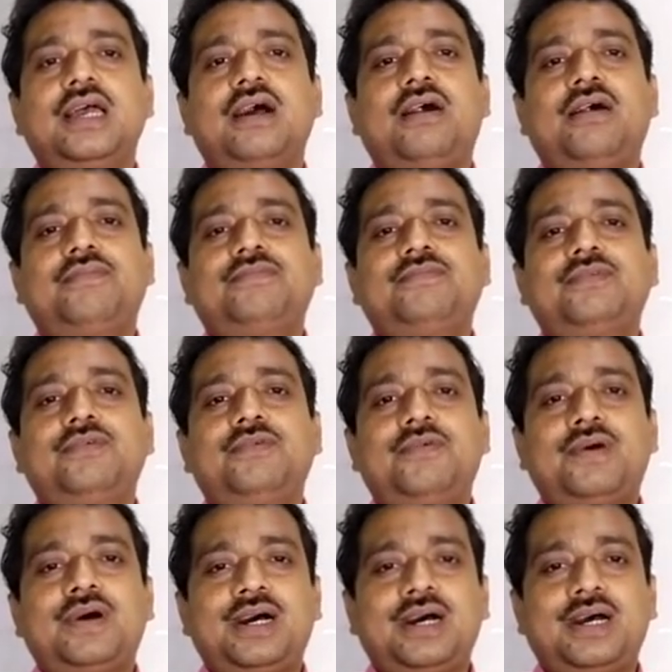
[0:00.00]
of
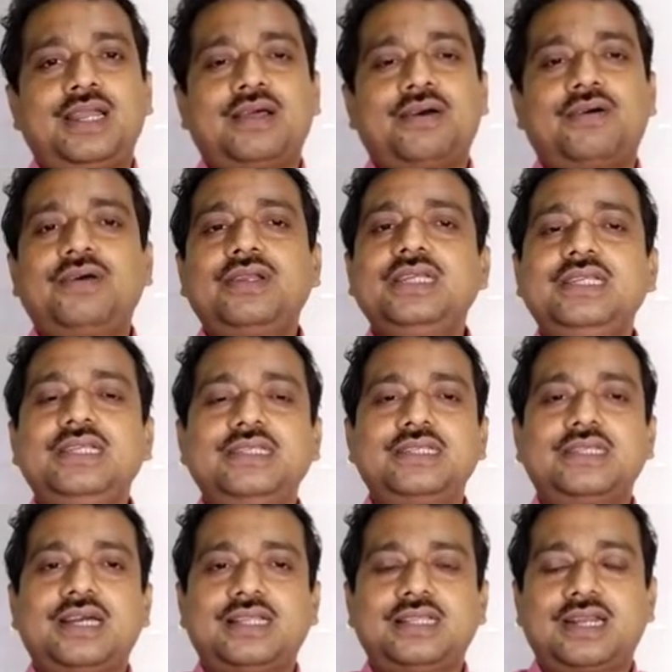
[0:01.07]
war or in
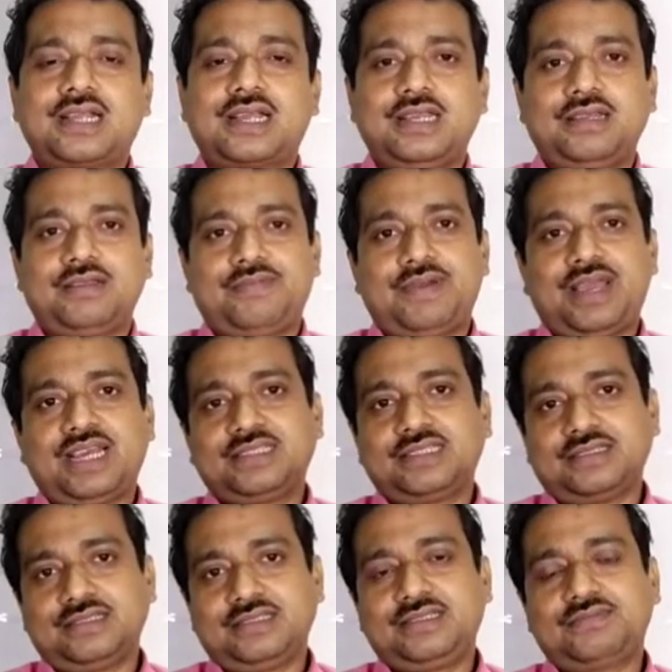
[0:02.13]
other kind of
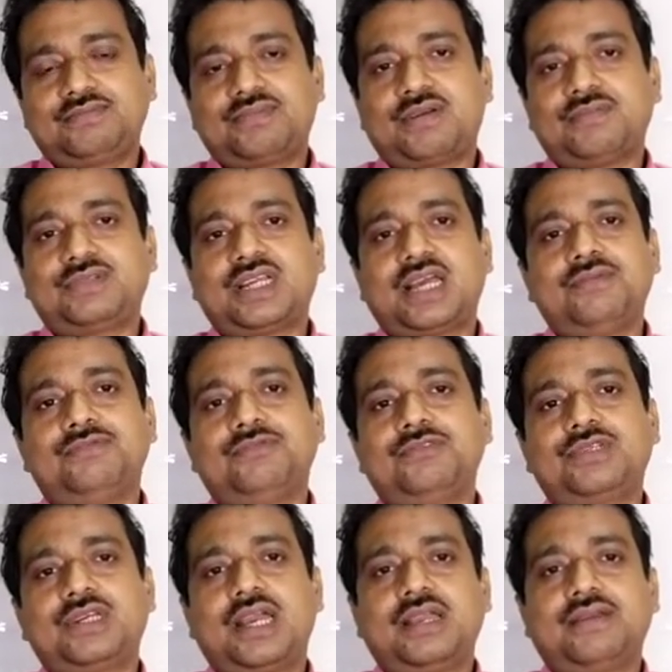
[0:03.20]
actions from time
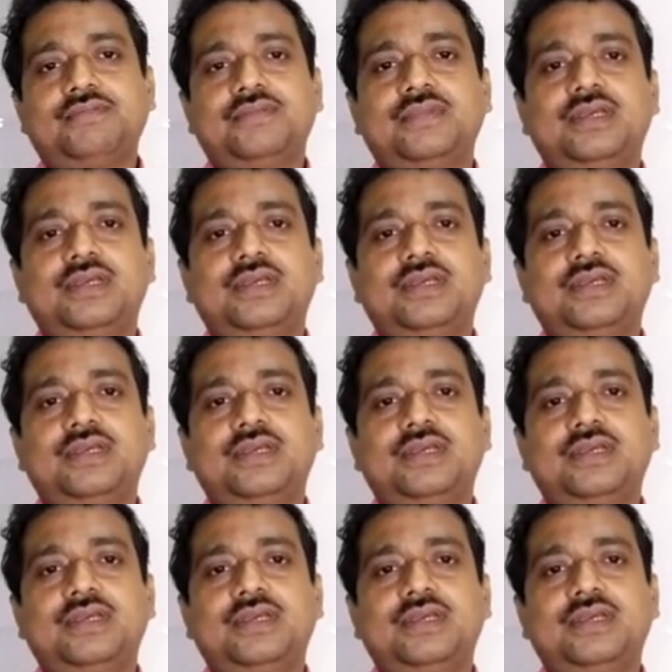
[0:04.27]
to time.